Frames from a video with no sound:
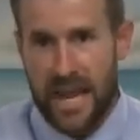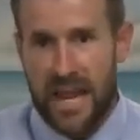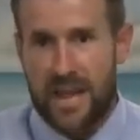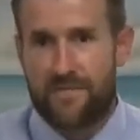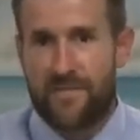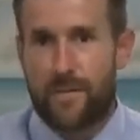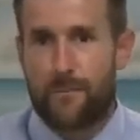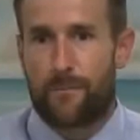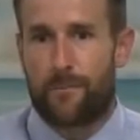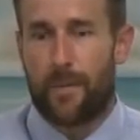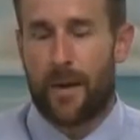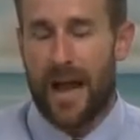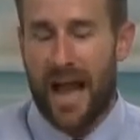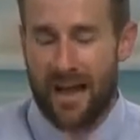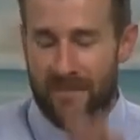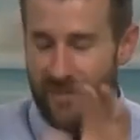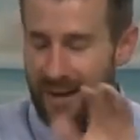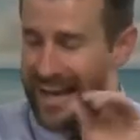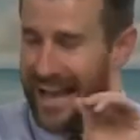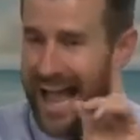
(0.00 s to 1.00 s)
If
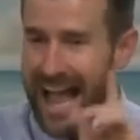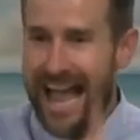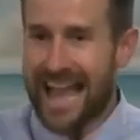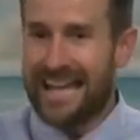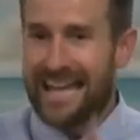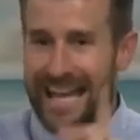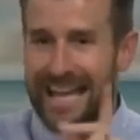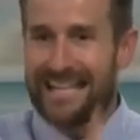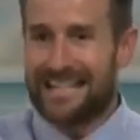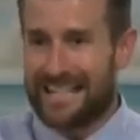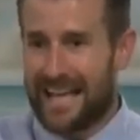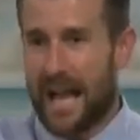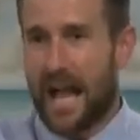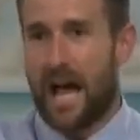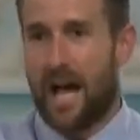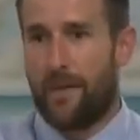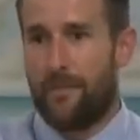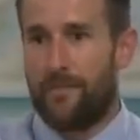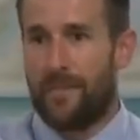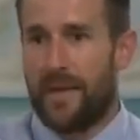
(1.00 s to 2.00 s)
a guy gets
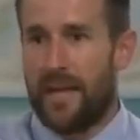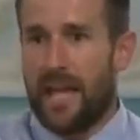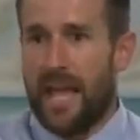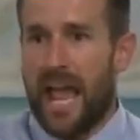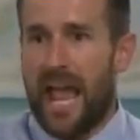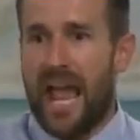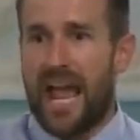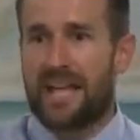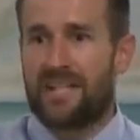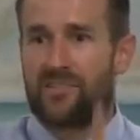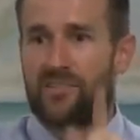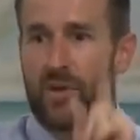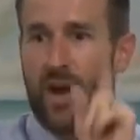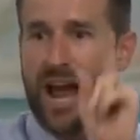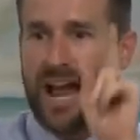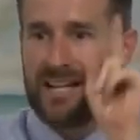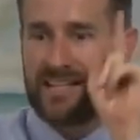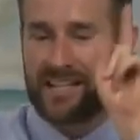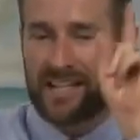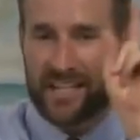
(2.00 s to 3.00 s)
up and
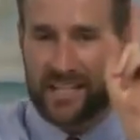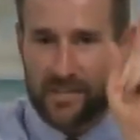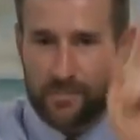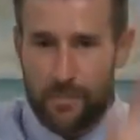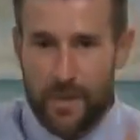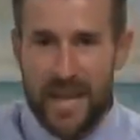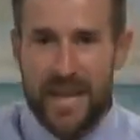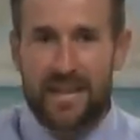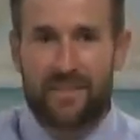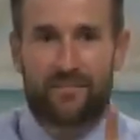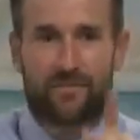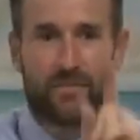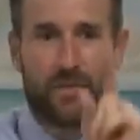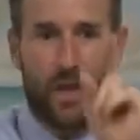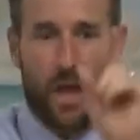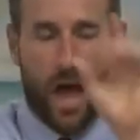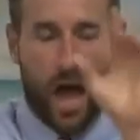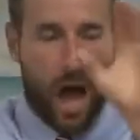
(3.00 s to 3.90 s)
tries to speak